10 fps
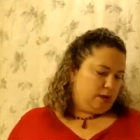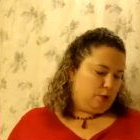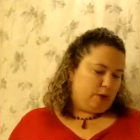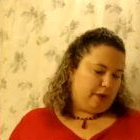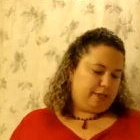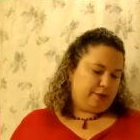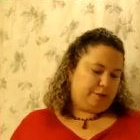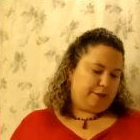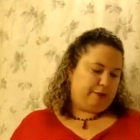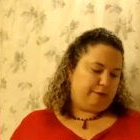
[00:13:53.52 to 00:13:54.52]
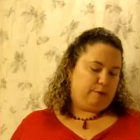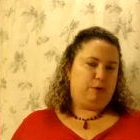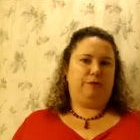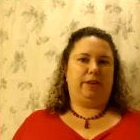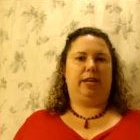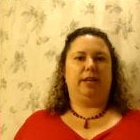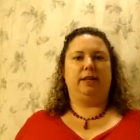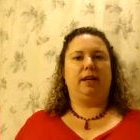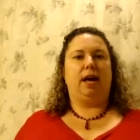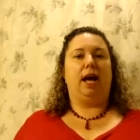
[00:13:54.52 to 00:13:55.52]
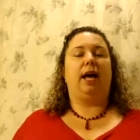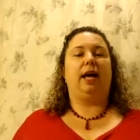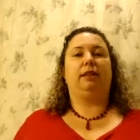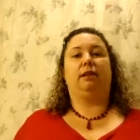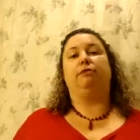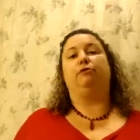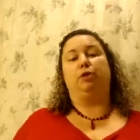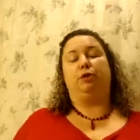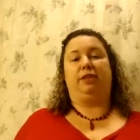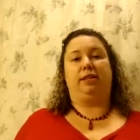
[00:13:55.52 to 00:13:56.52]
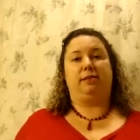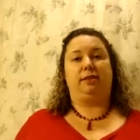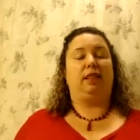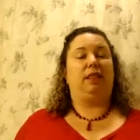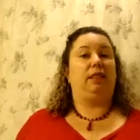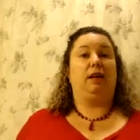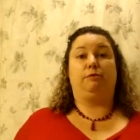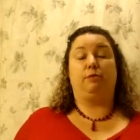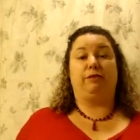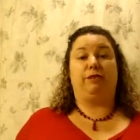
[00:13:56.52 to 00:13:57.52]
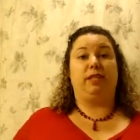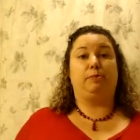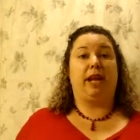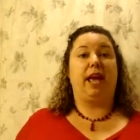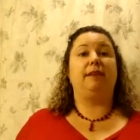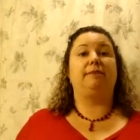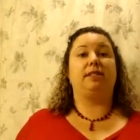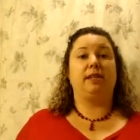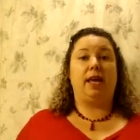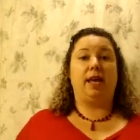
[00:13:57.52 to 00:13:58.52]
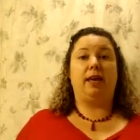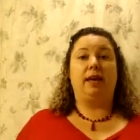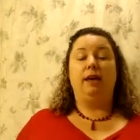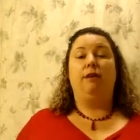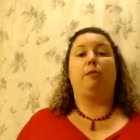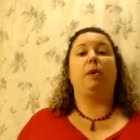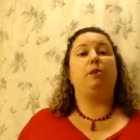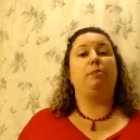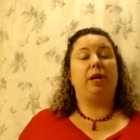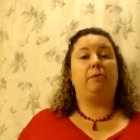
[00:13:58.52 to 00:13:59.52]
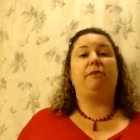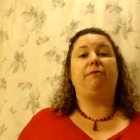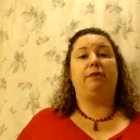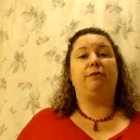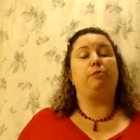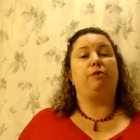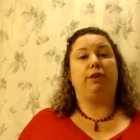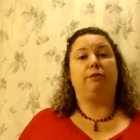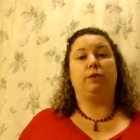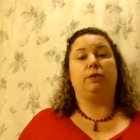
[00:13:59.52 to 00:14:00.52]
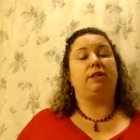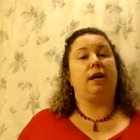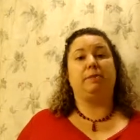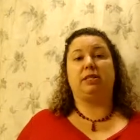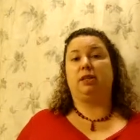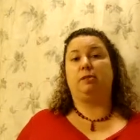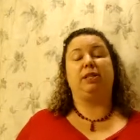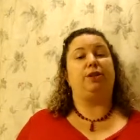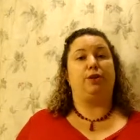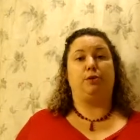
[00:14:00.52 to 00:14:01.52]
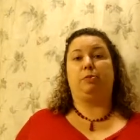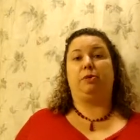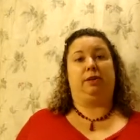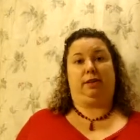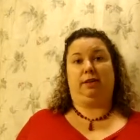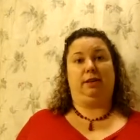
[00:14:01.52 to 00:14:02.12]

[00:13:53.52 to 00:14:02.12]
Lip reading: What is your favorite movie? I love movies. Love movies. But I have to say, if I'm going to pick my favorite movie of all time, it's going to be The Notebook.